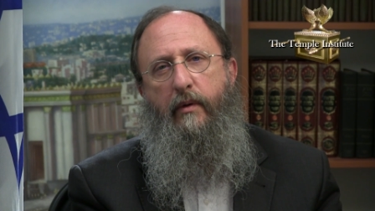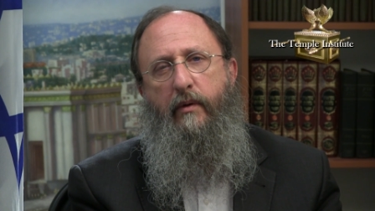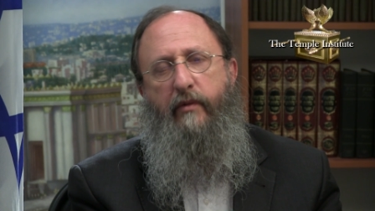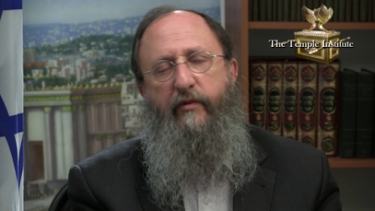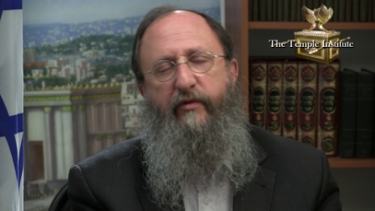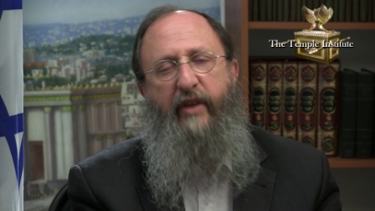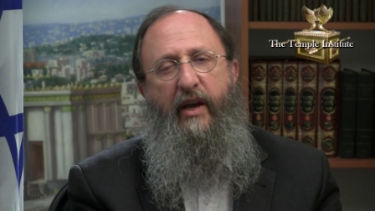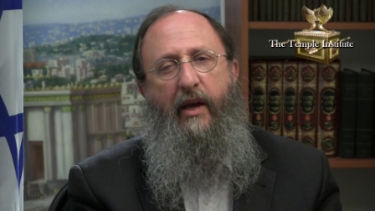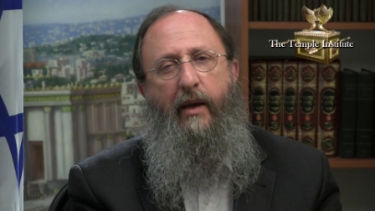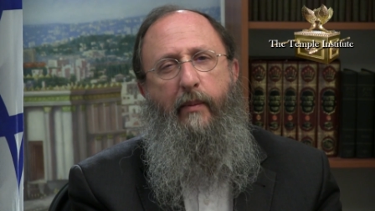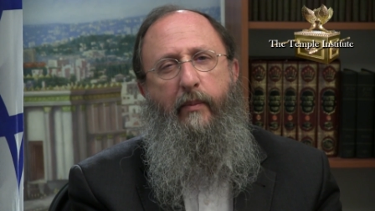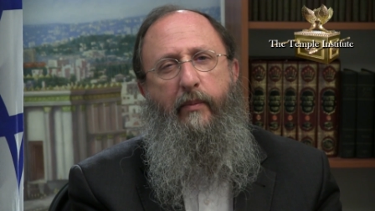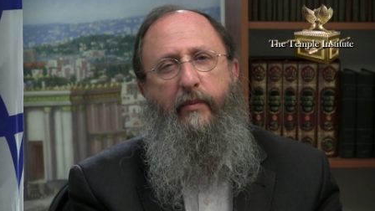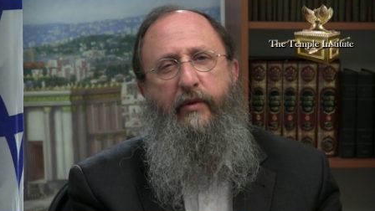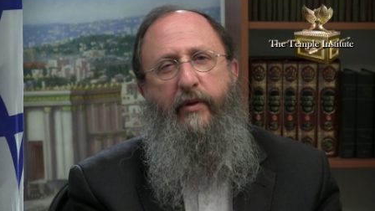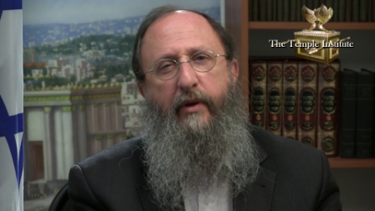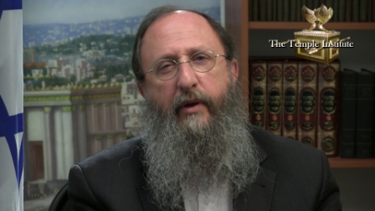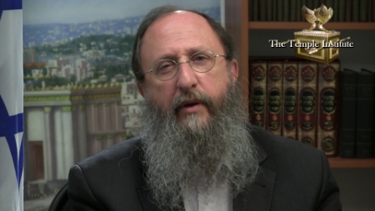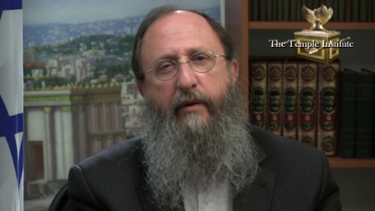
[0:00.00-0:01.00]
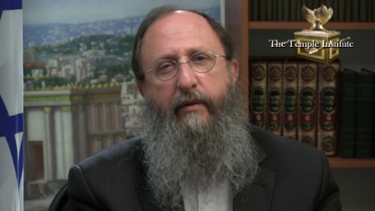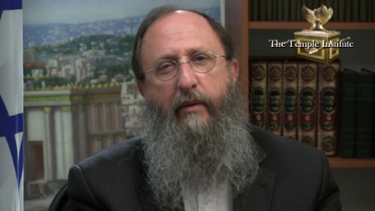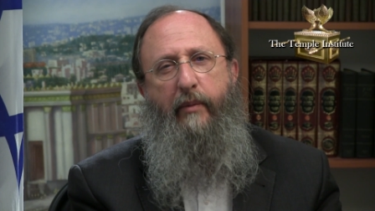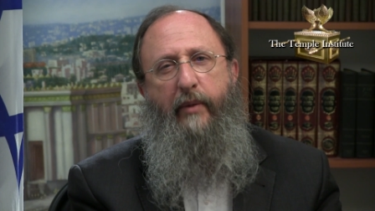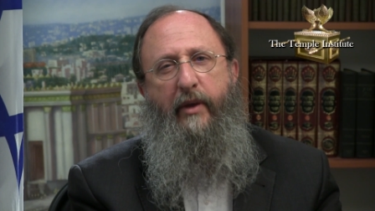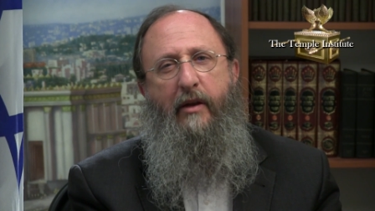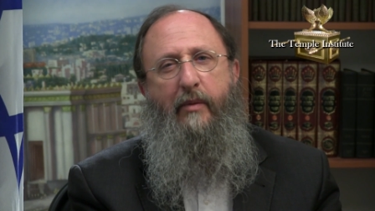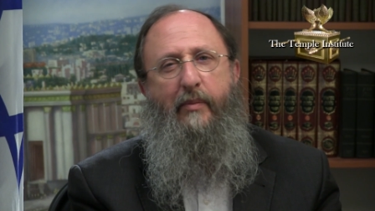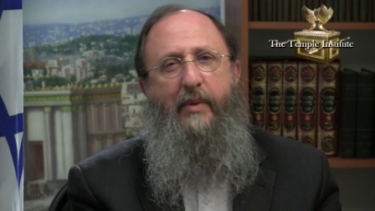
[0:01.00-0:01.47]
Famed
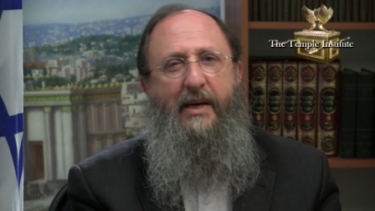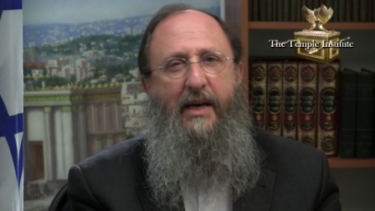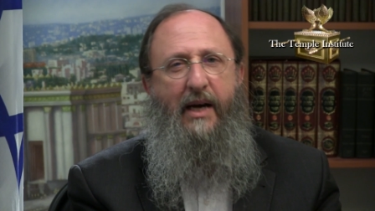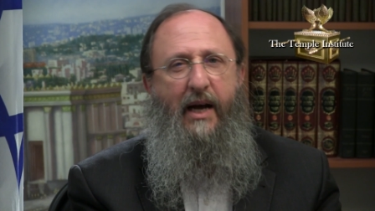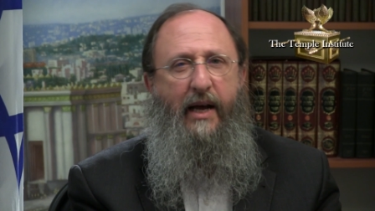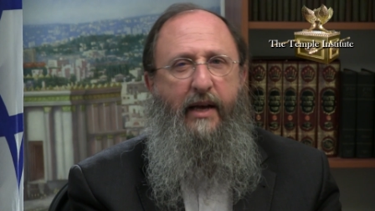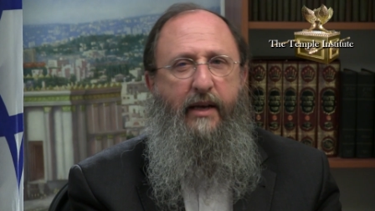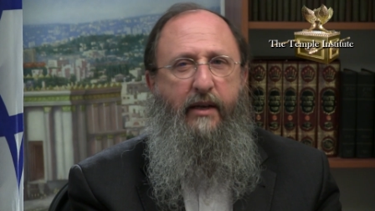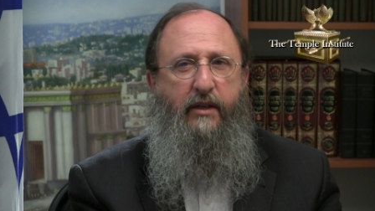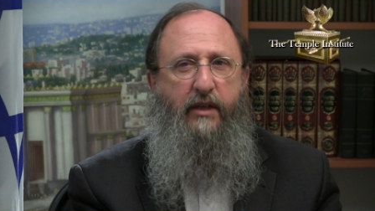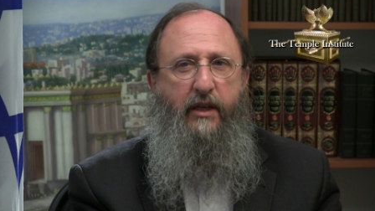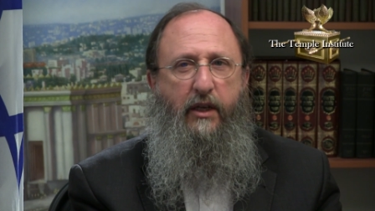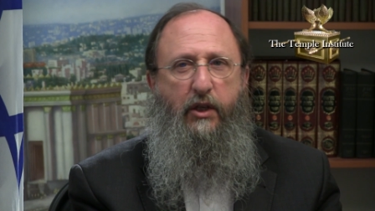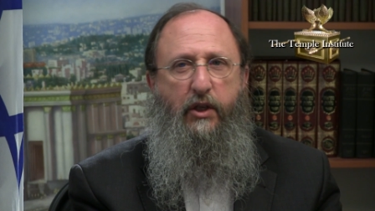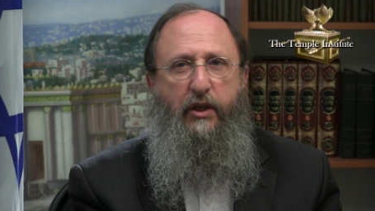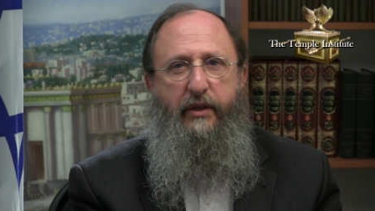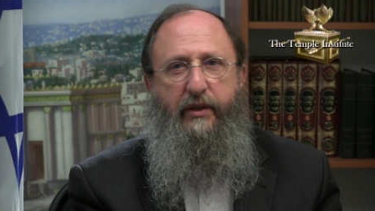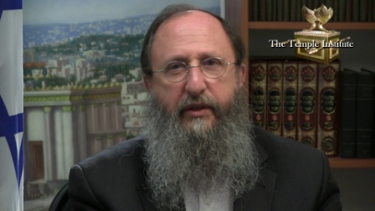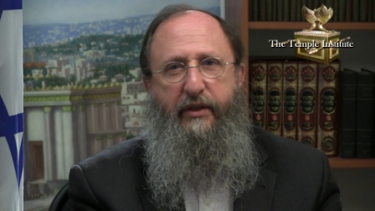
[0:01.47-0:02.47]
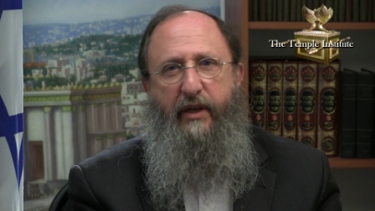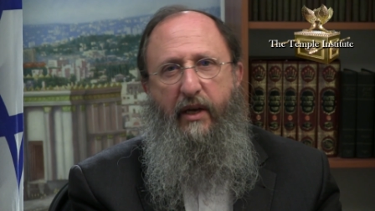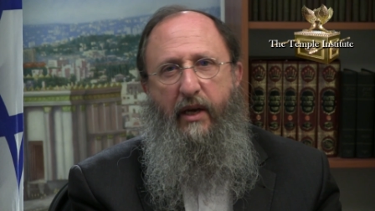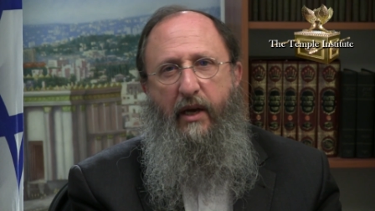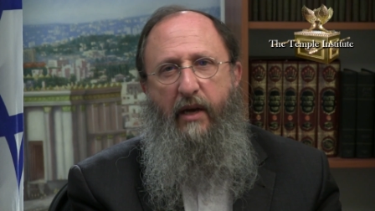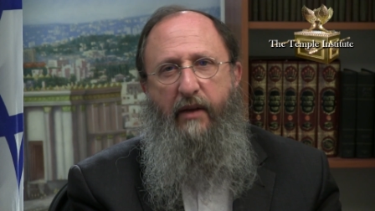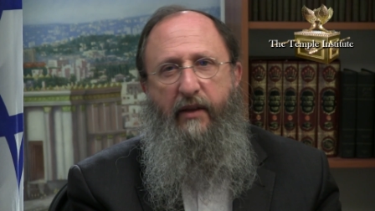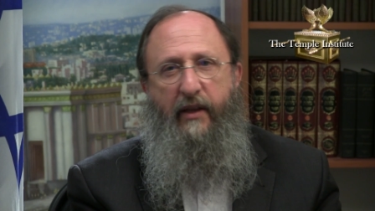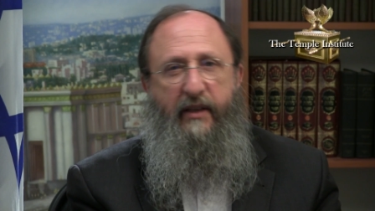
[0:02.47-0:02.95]
Rabbeinu Bachya teaches
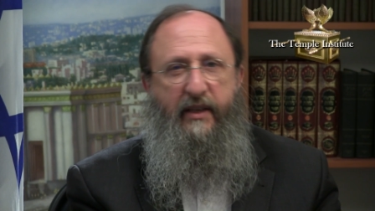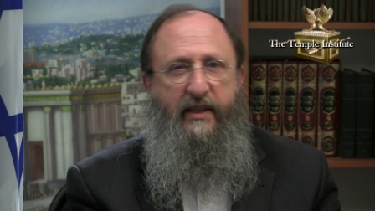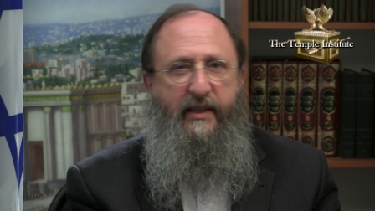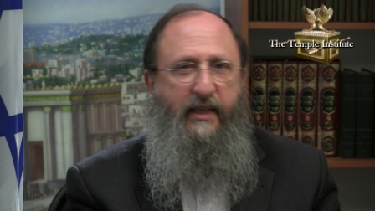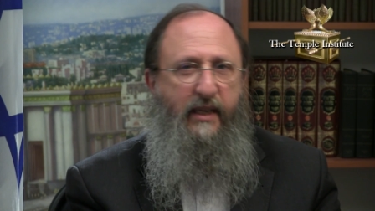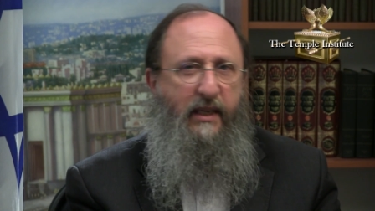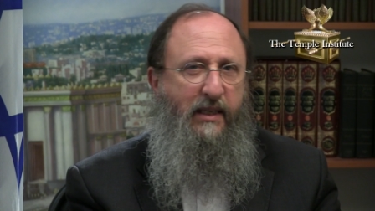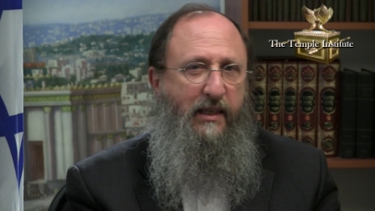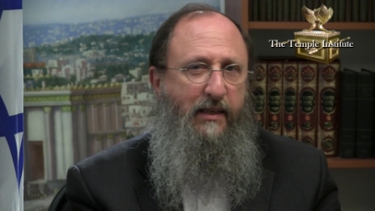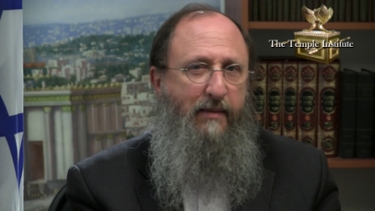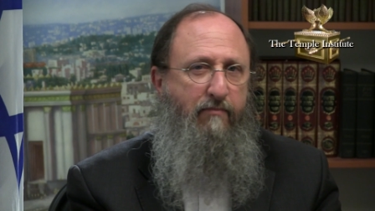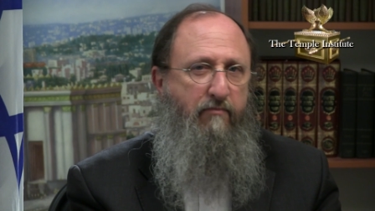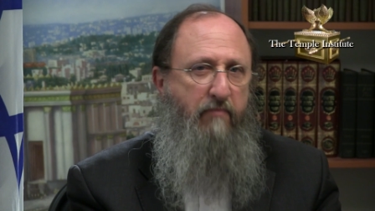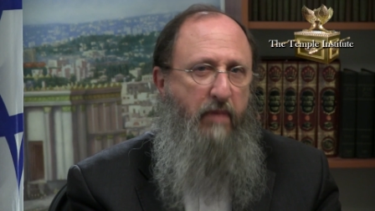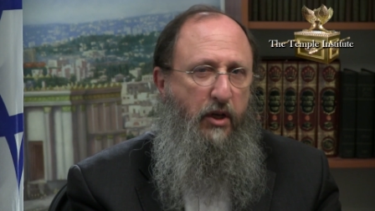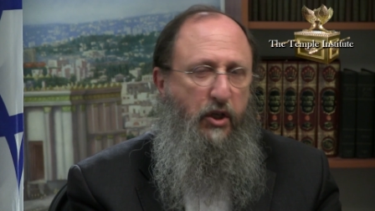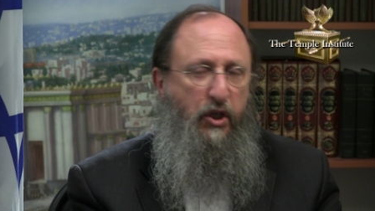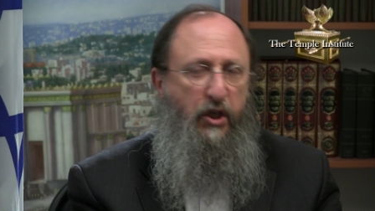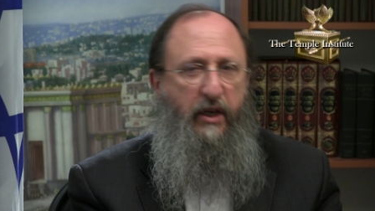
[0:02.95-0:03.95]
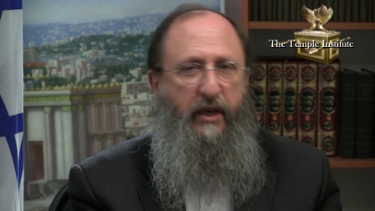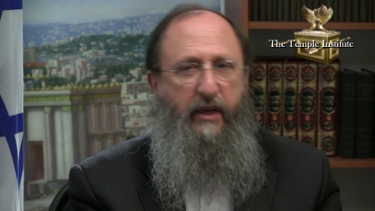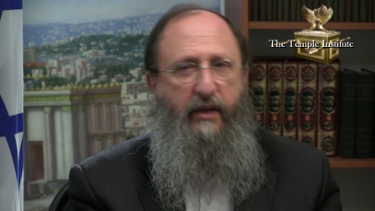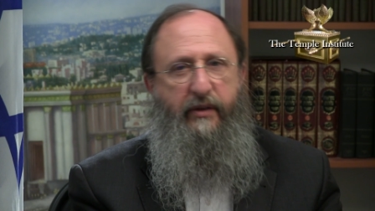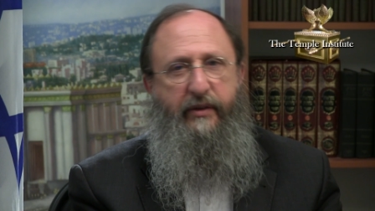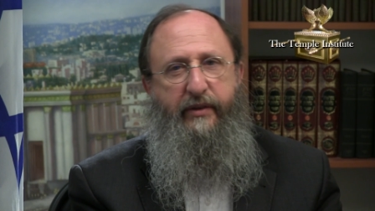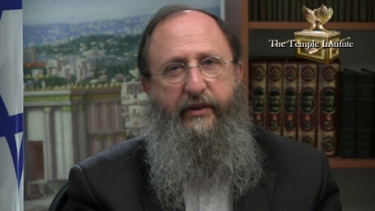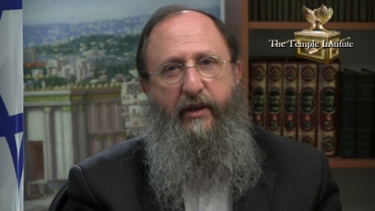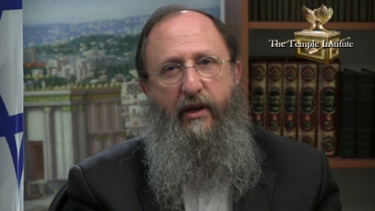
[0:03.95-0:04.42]
that the six
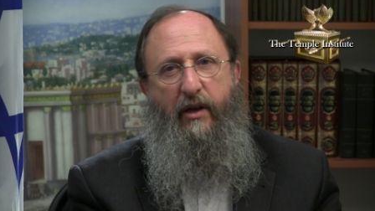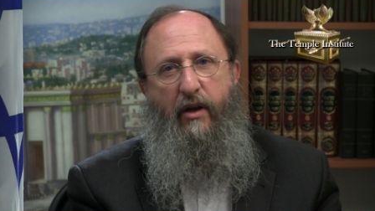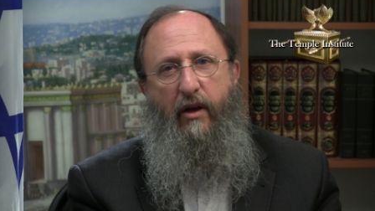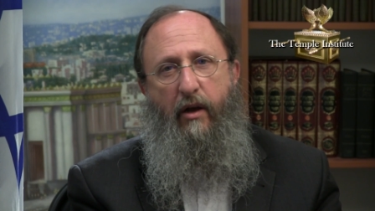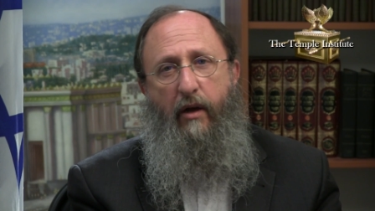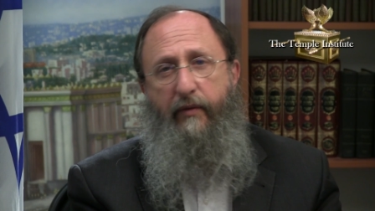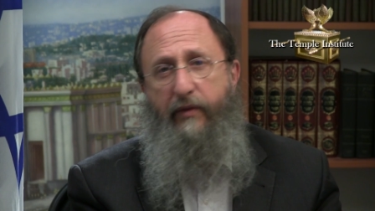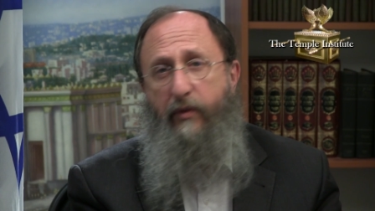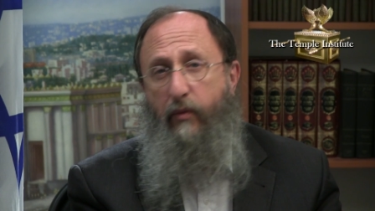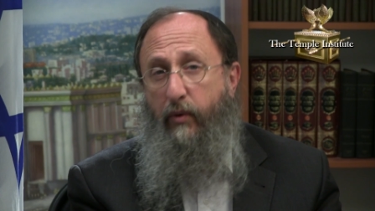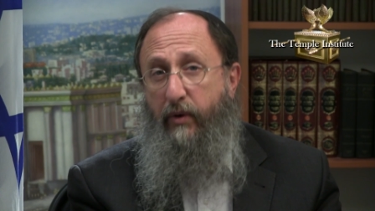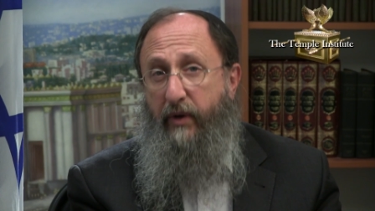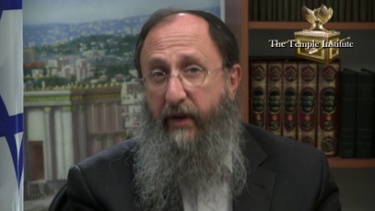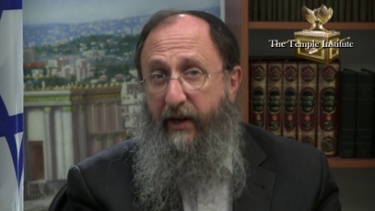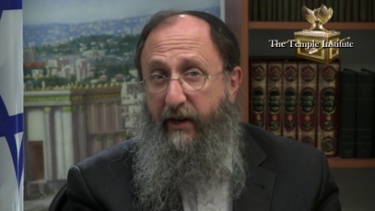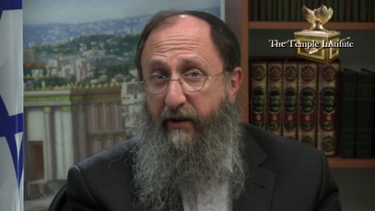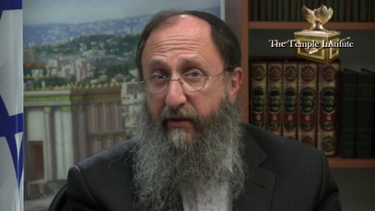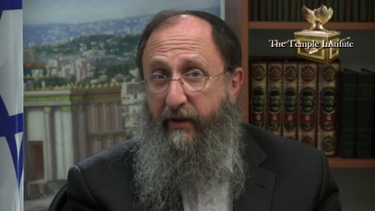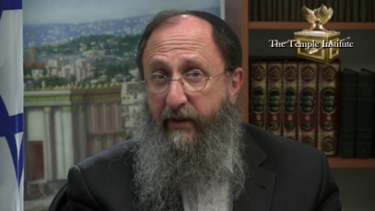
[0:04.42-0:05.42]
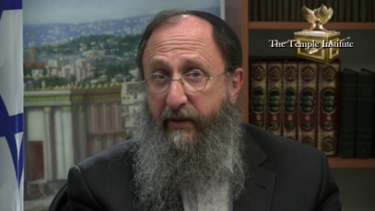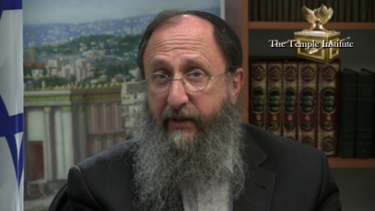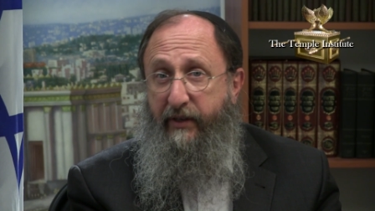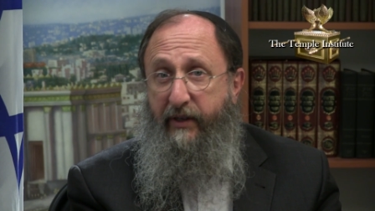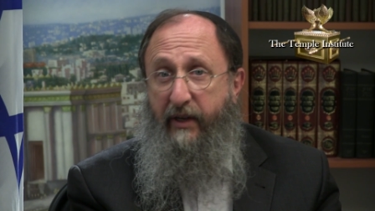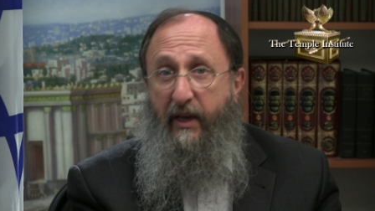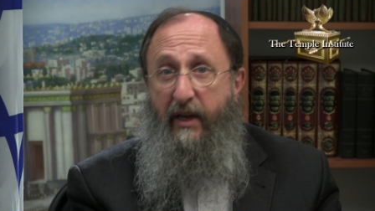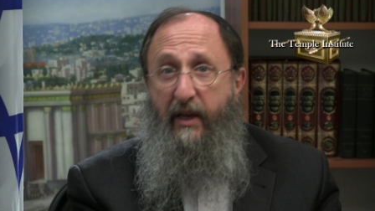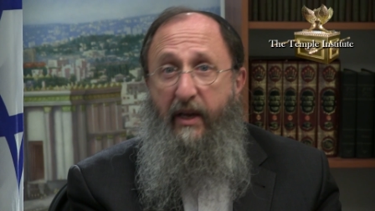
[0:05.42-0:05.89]
mentionings of the word
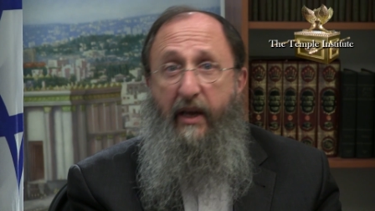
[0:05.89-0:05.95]
Eretz